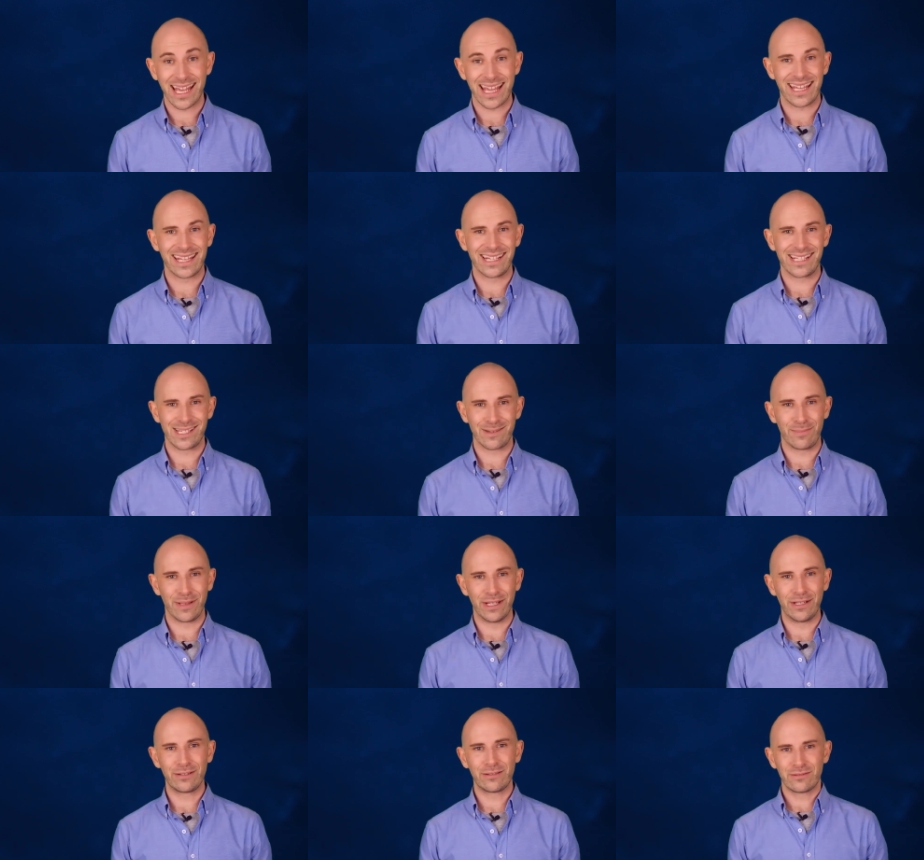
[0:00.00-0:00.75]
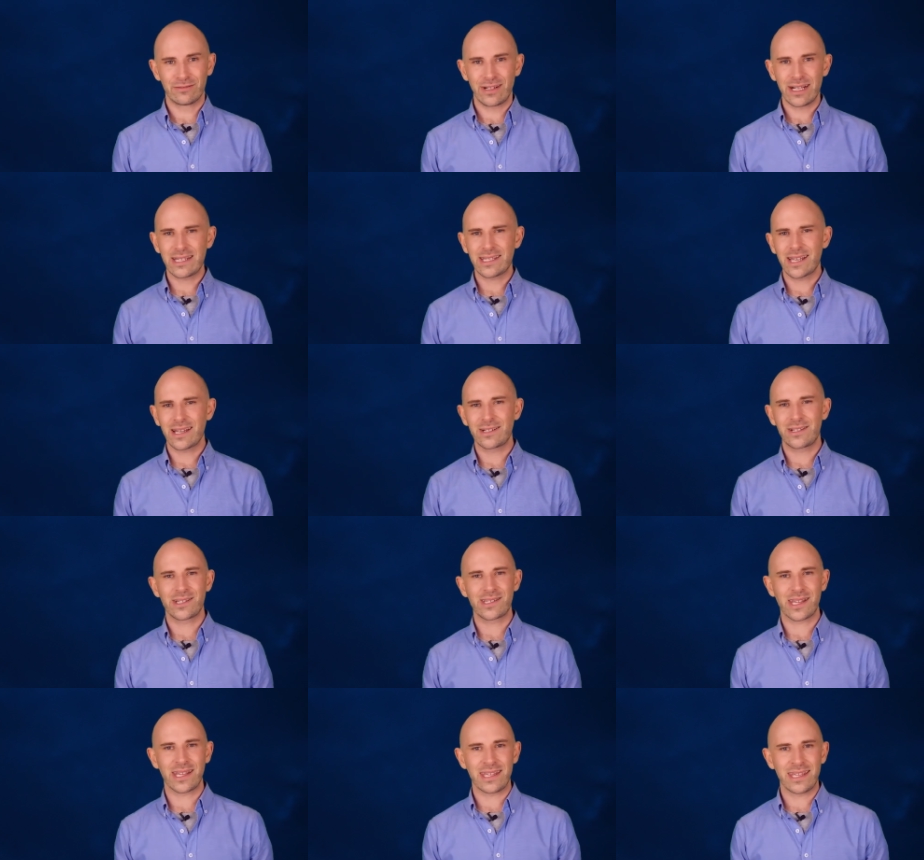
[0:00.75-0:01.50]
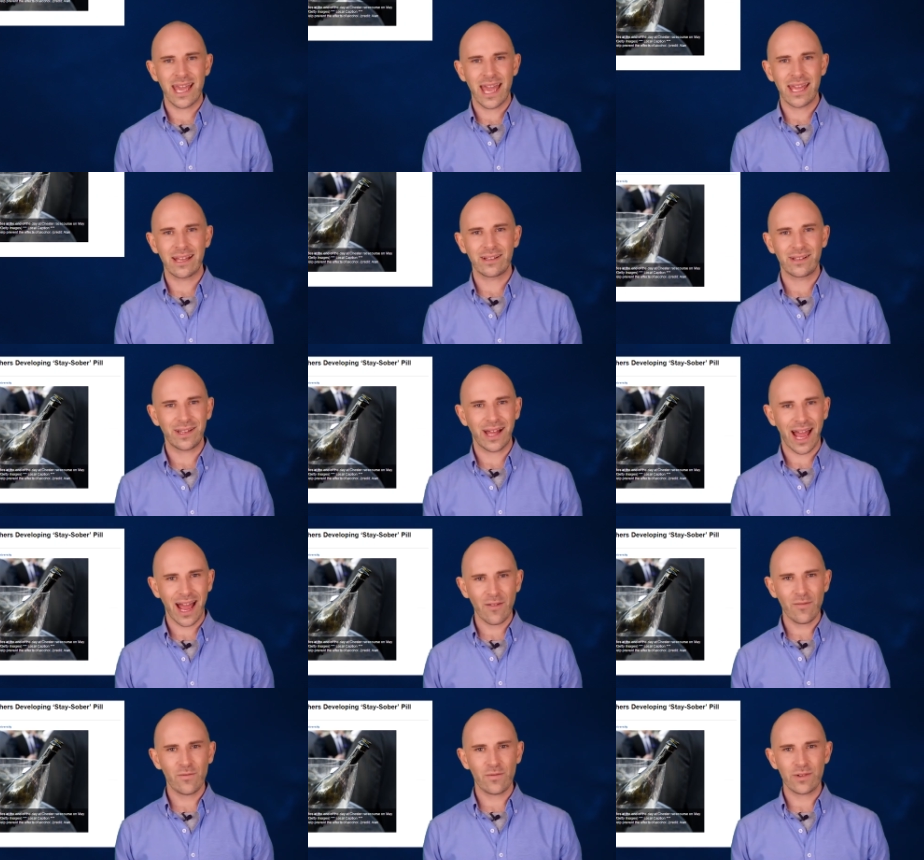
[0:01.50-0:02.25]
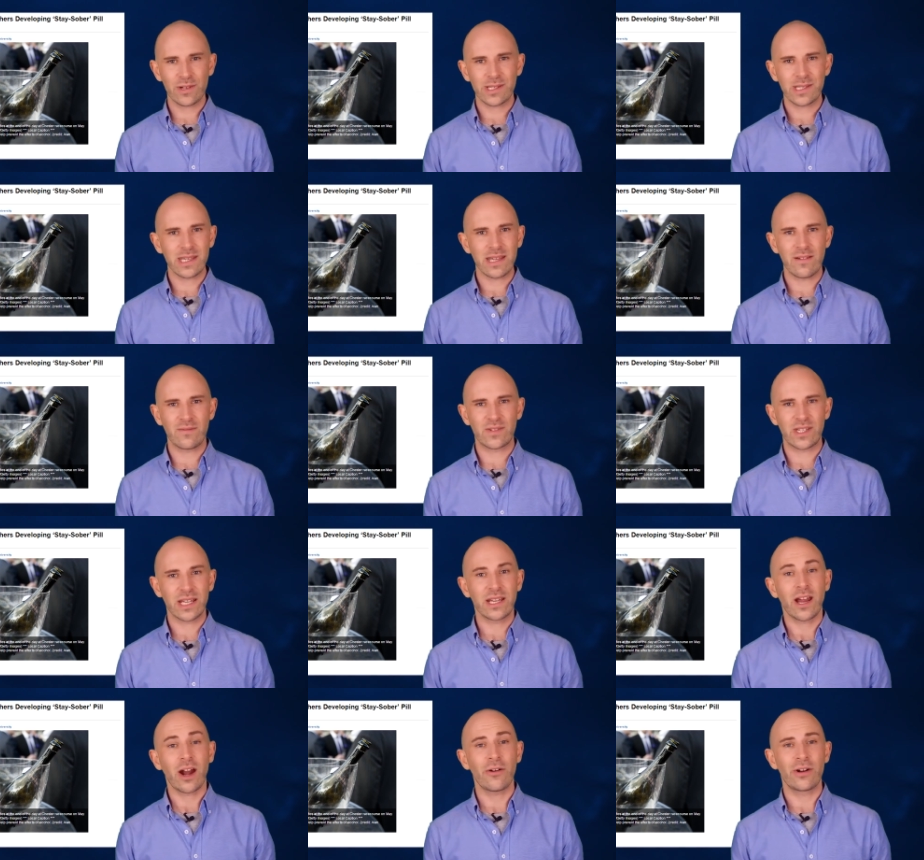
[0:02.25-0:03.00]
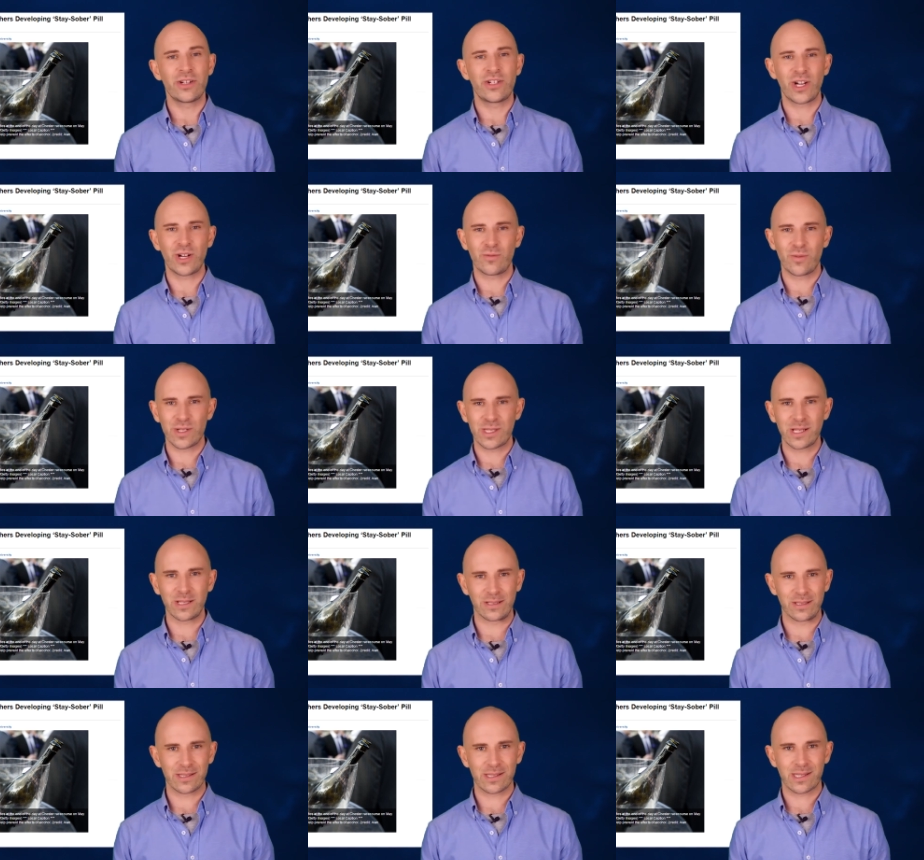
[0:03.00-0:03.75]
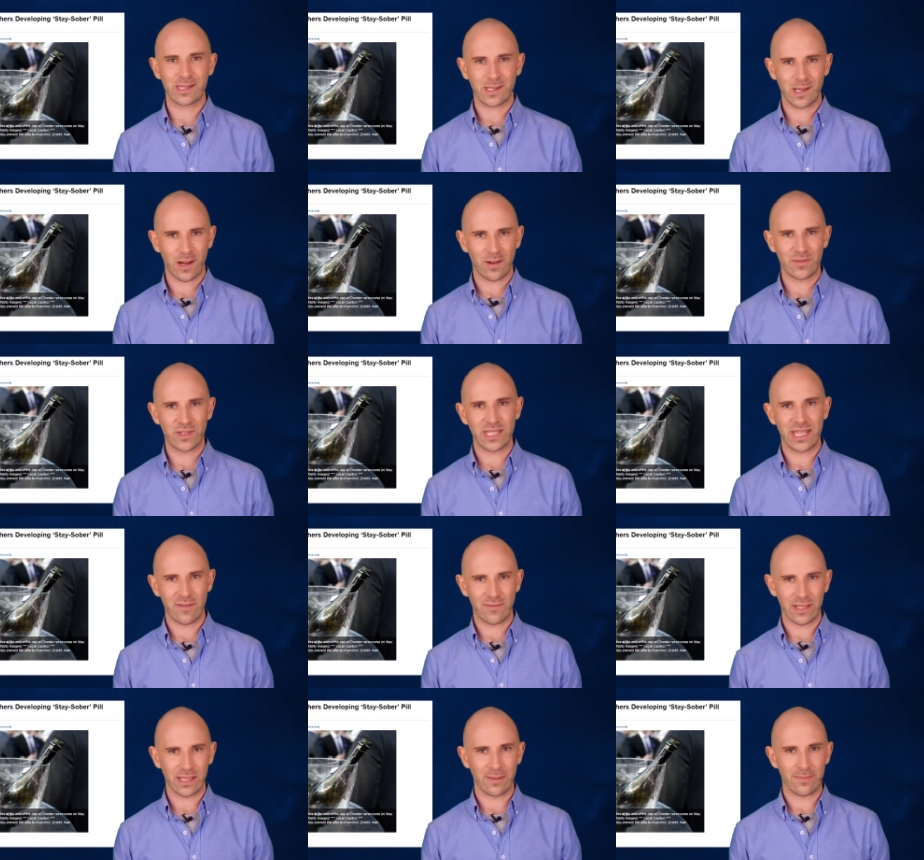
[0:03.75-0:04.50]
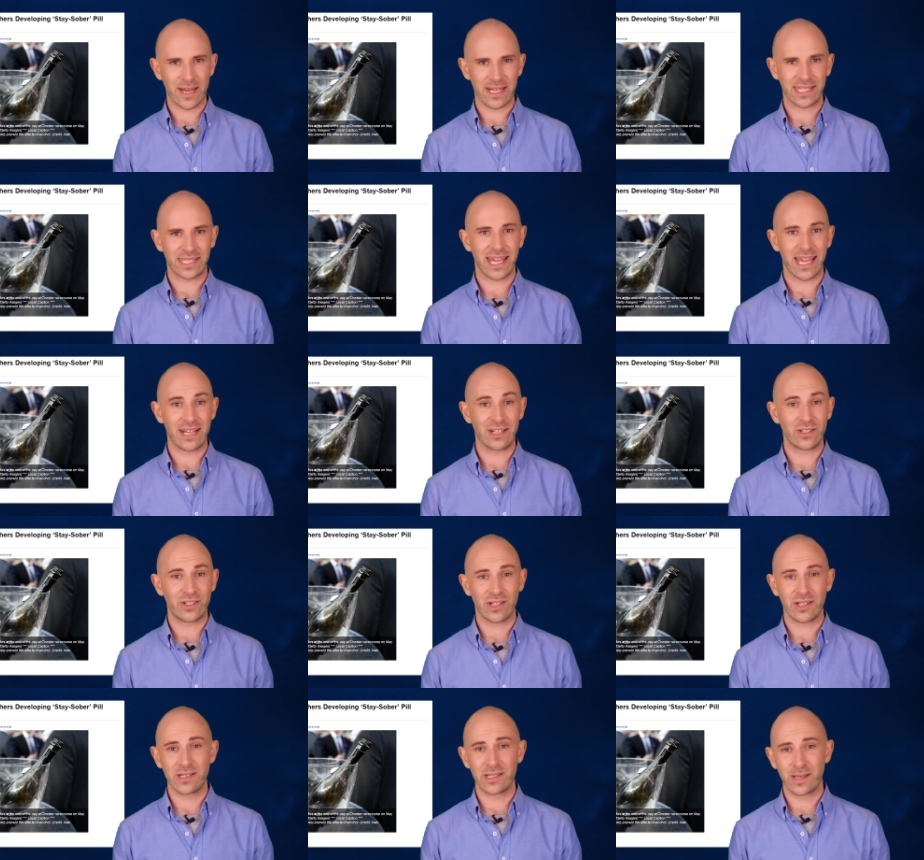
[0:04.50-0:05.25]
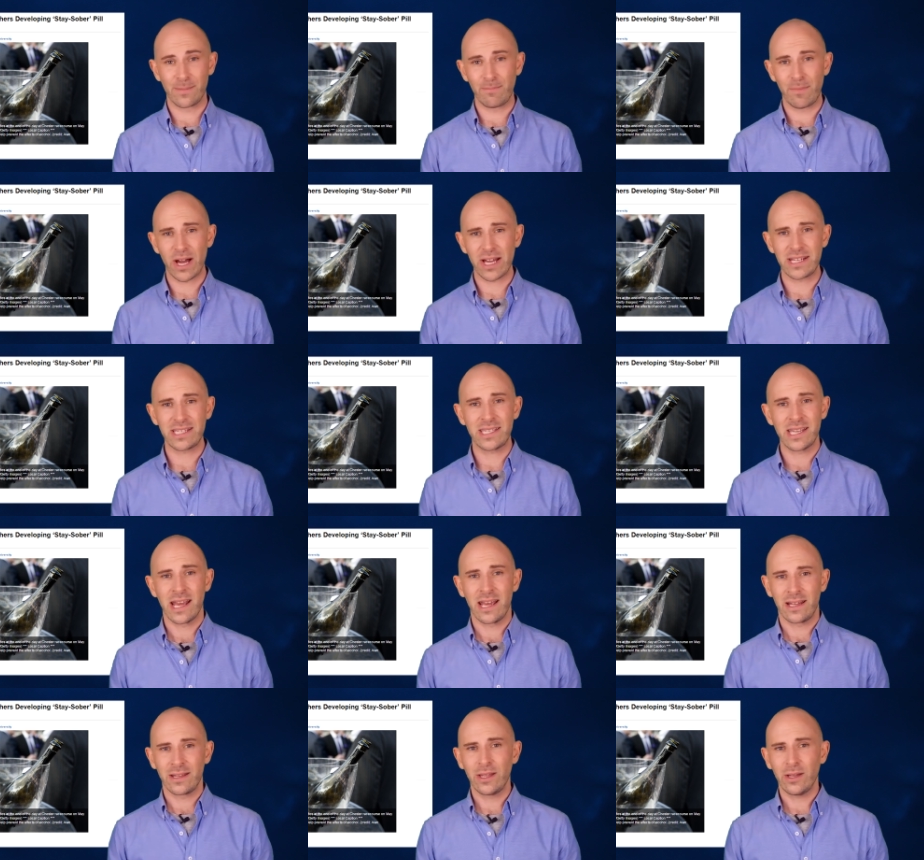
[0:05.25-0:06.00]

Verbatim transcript: Taken as a pill, researchers at Yale have received encouraging results after giving the medication to mice